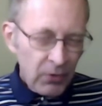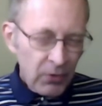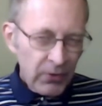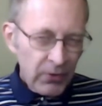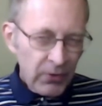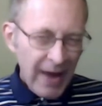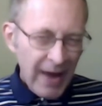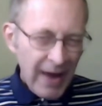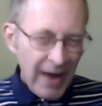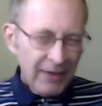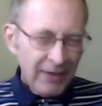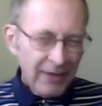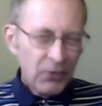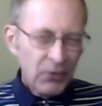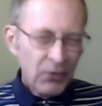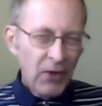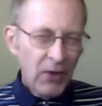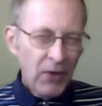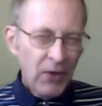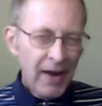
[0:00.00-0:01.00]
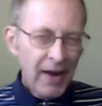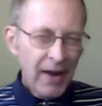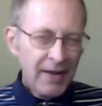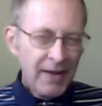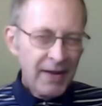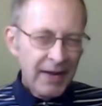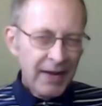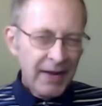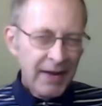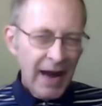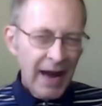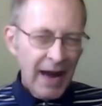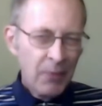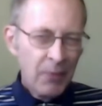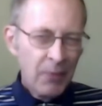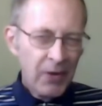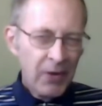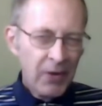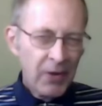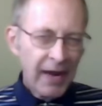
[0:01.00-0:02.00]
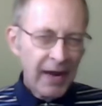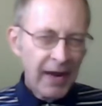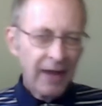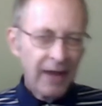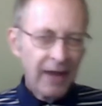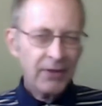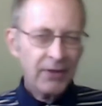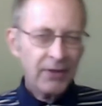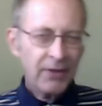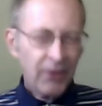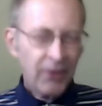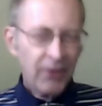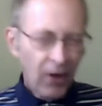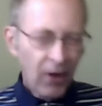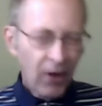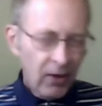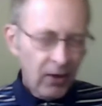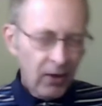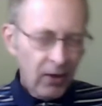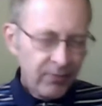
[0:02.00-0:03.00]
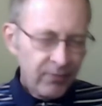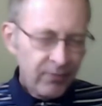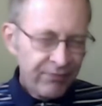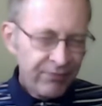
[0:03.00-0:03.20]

Do not try to comprehend it all,